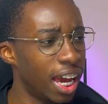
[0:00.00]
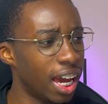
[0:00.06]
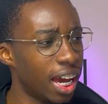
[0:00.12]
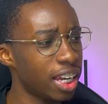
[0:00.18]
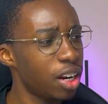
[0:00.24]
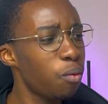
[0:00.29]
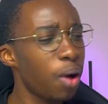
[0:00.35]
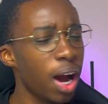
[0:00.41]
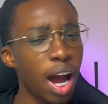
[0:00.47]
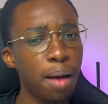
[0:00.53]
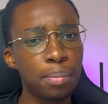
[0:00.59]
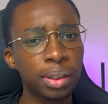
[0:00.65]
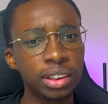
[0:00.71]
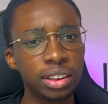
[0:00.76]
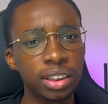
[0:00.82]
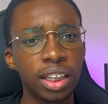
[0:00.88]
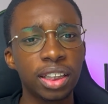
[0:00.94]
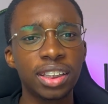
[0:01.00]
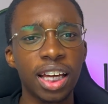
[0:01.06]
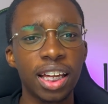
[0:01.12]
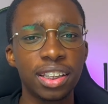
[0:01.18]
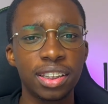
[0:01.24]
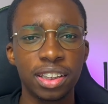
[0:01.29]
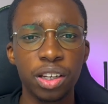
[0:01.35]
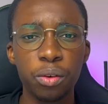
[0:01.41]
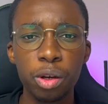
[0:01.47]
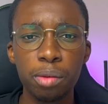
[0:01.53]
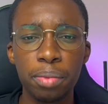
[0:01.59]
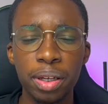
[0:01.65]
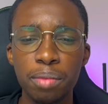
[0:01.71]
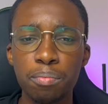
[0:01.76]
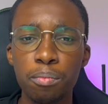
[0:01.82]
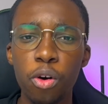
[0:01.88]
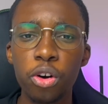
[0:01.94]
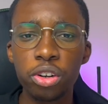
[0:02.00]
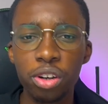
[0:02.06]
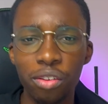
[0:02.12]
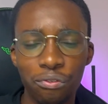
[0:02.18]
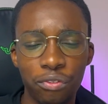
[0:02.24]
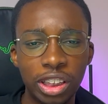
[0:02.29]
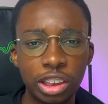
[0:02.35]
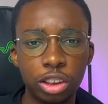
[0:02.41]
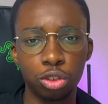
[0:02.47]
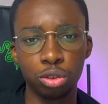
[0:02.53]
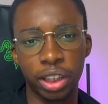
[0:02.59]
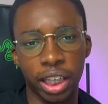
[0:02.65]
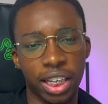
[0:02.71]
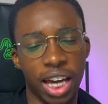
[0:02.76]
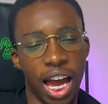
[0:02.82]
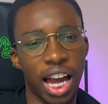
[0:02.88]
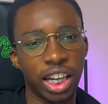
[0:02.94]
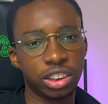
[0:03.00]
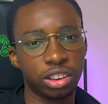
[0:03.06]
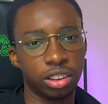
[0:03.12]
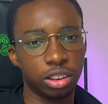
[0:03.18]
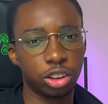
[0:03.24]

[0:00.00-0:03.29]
And then what happens is that they will be more convinced to take action.